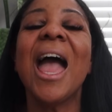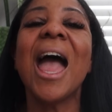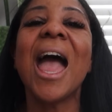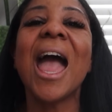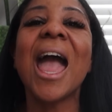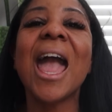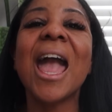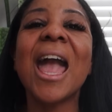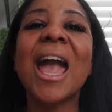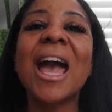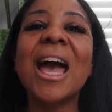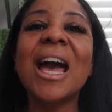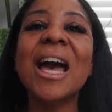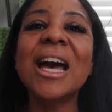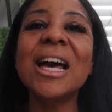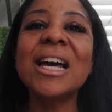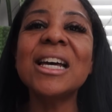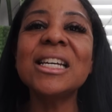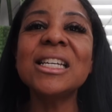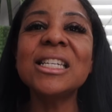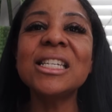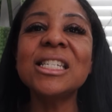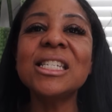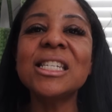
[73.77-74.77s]

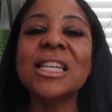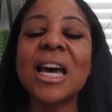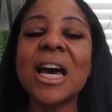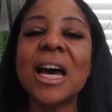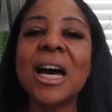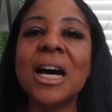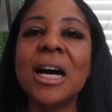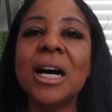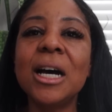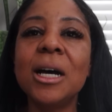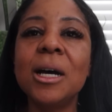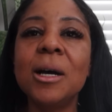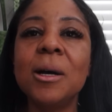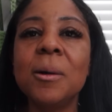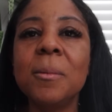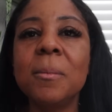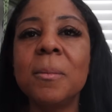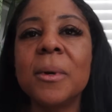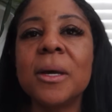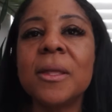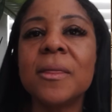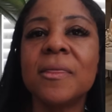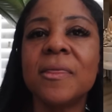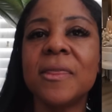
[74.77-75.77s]
And
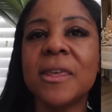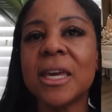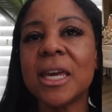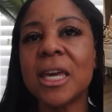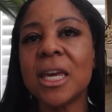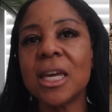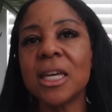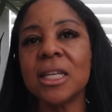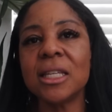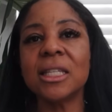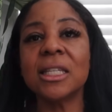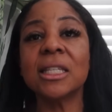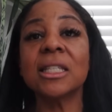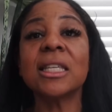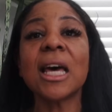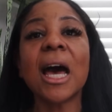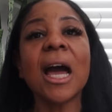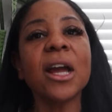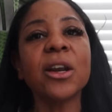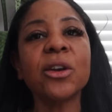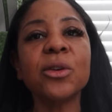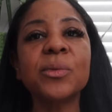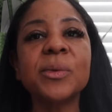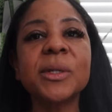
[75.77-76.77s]
the
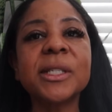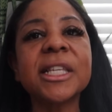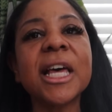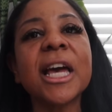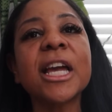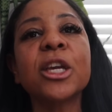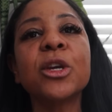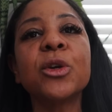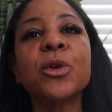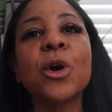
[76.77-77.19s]
designer was like,